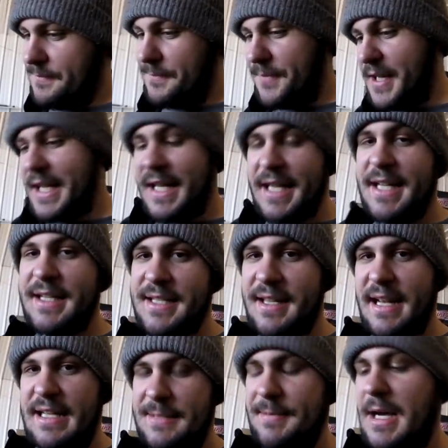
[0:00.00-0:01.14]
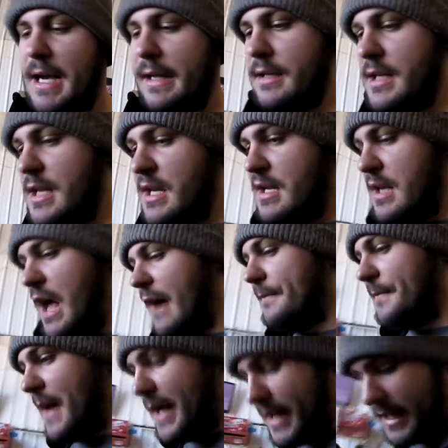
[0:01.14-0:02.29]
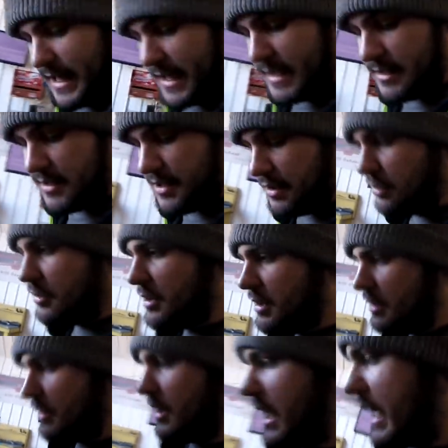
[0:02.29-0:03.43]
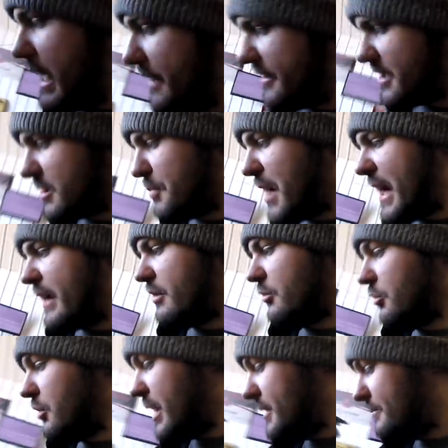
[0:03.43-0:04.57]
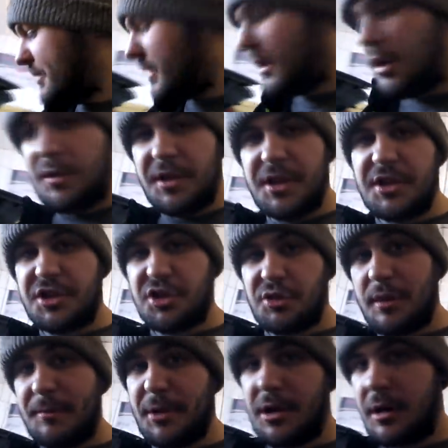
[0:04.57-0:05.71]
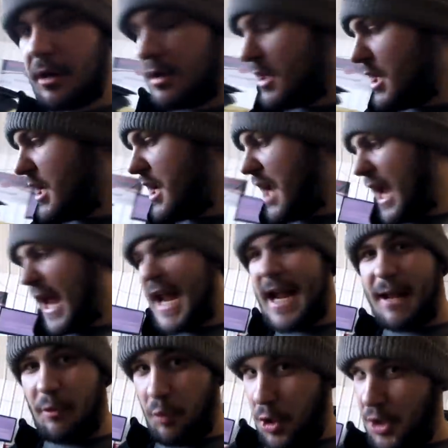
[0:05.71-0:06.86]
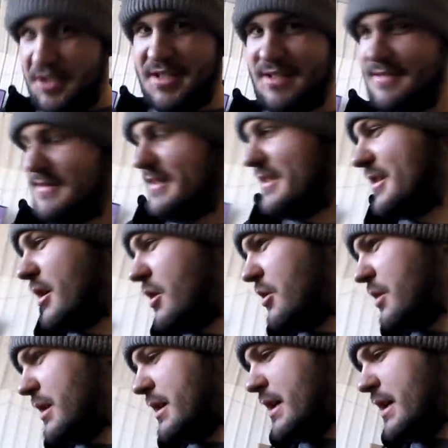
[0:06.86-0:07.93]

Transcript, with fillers: feeding it into that spot. I fed it into uh, the spot right below the distributor, and it worked. So